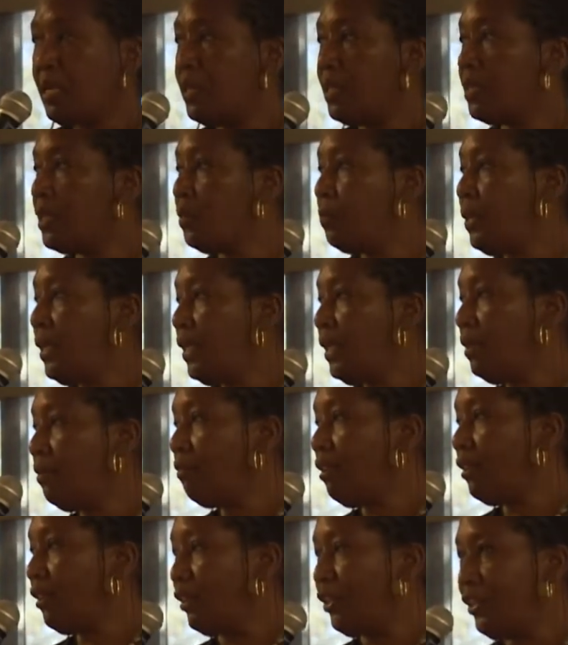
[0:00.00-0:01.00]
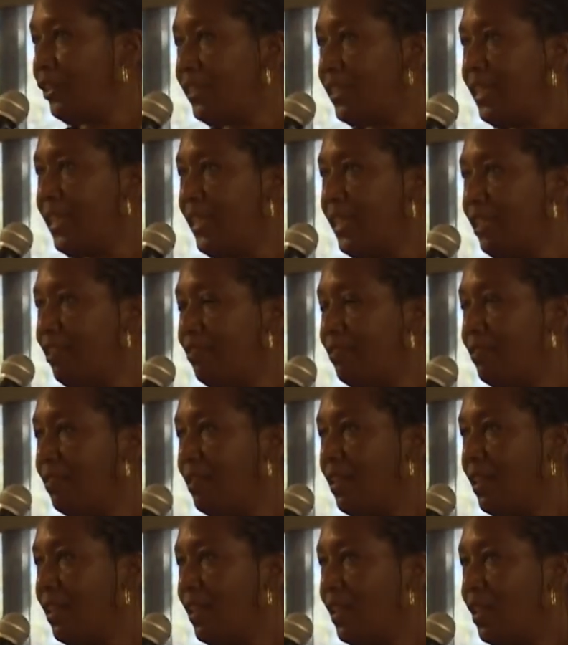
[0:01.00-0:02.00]
This could be a good
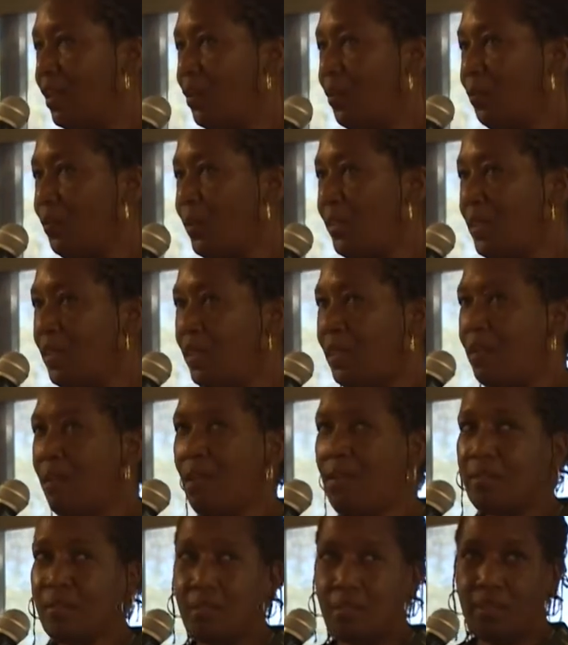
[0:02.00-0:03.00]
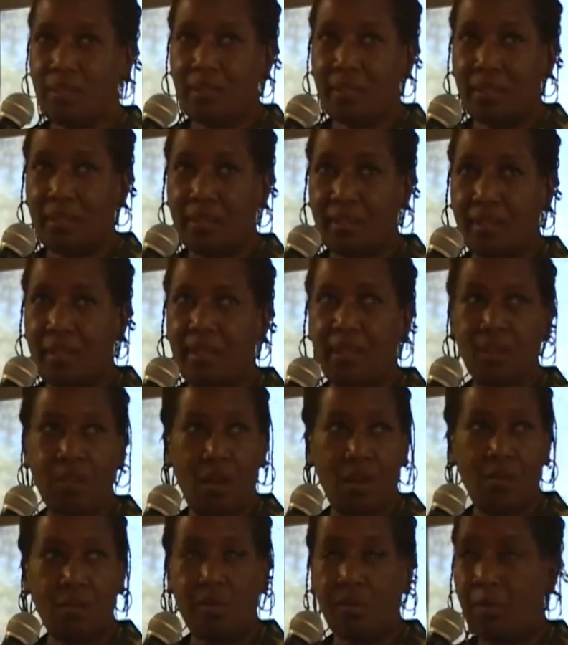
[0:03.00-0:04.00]
thing, but then it also can
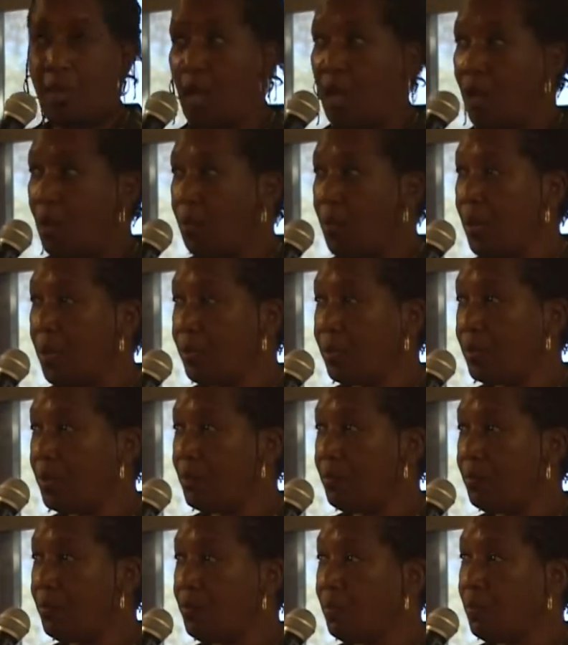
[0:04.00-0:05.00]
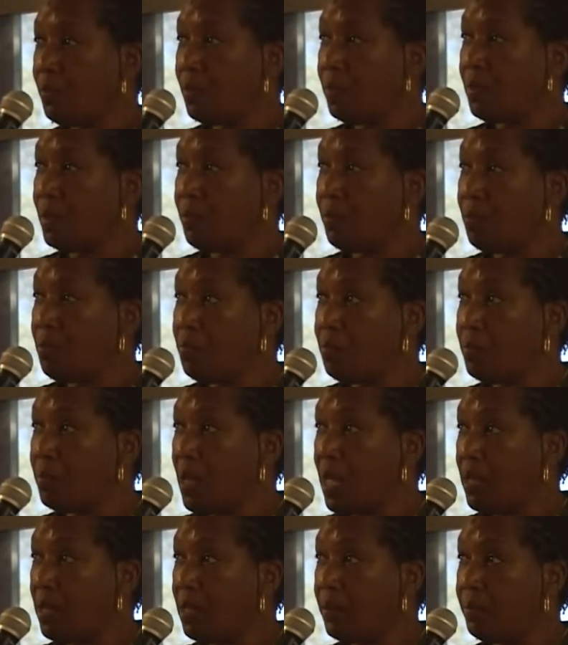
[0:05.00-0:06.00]
uh, pose some,
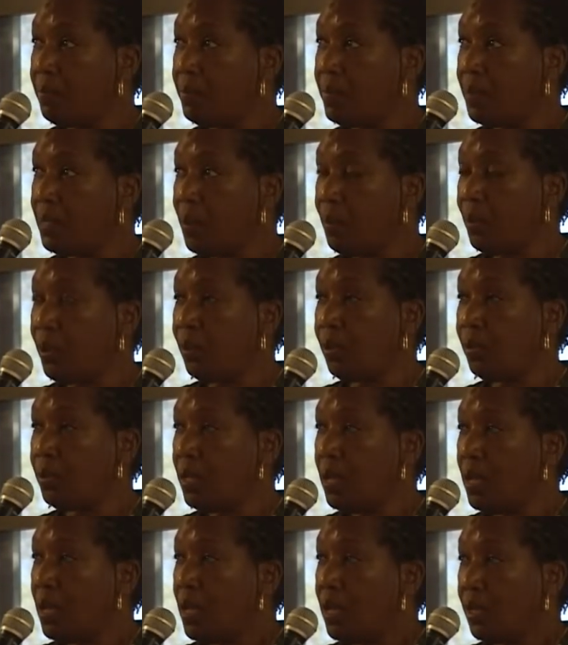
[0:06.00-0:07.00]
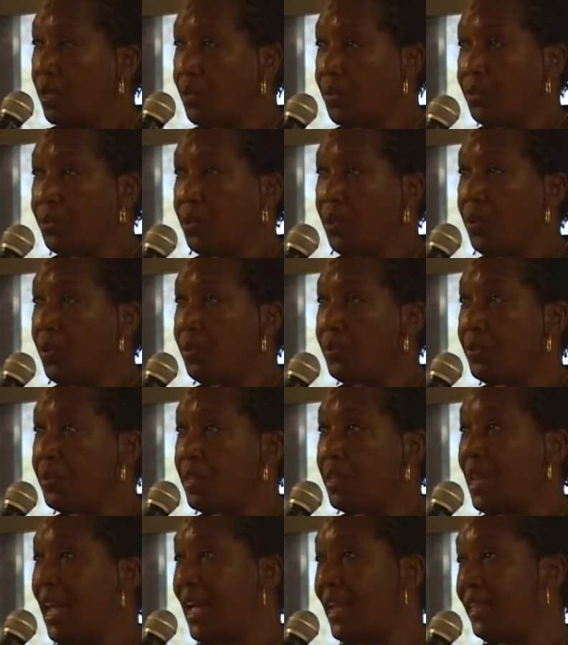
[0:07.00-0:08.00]
some uh, similar
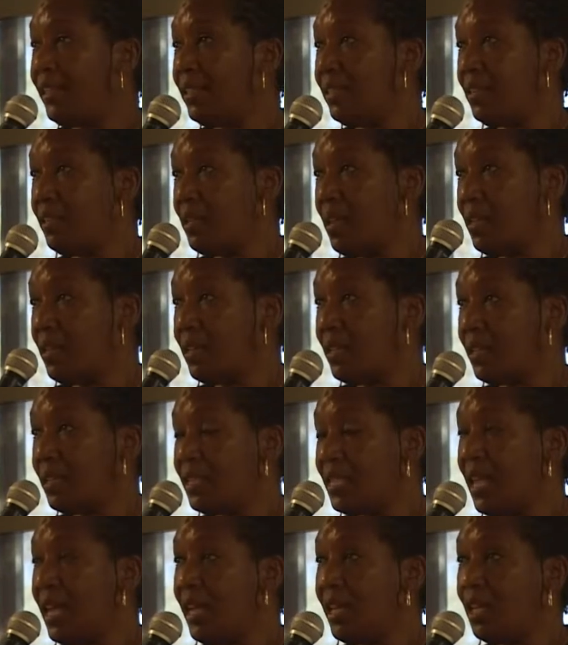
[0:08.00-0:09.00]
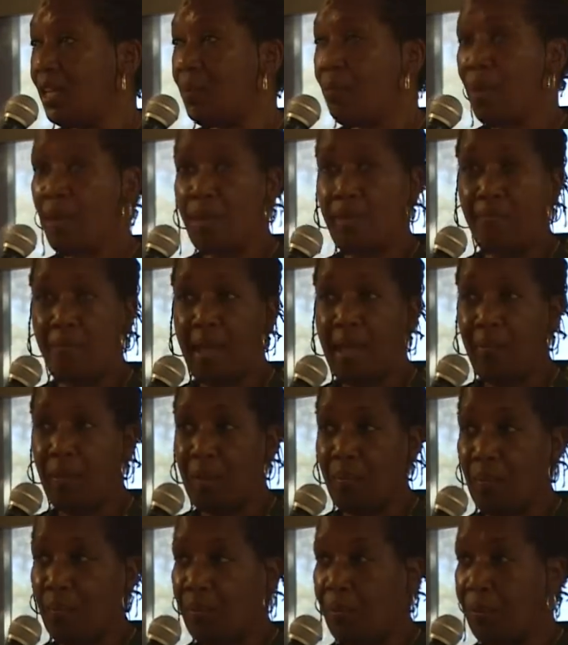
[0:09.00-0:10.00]
concerns and heightened anxiety among
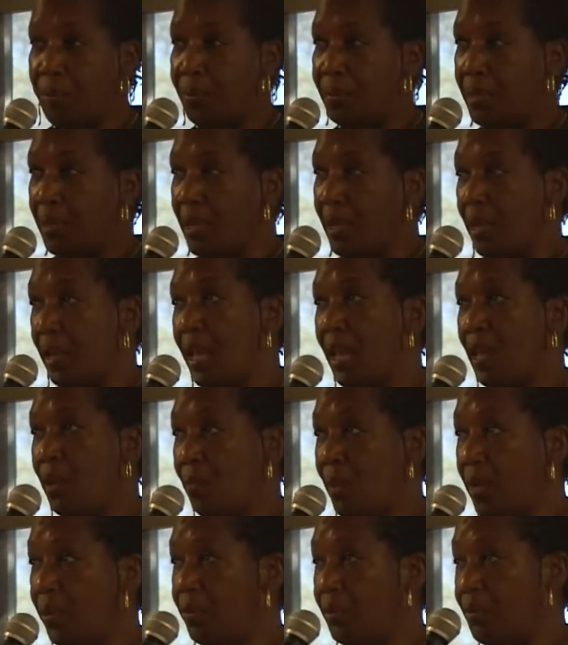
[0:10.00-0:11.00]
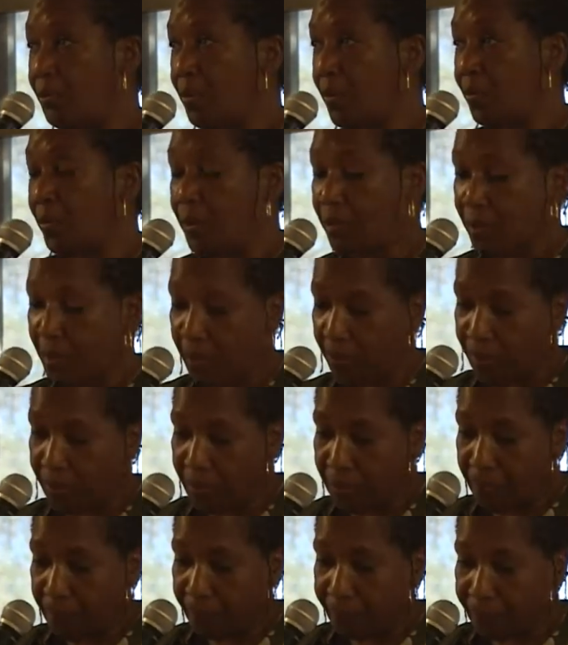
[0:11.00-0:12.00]
family members and among the service members.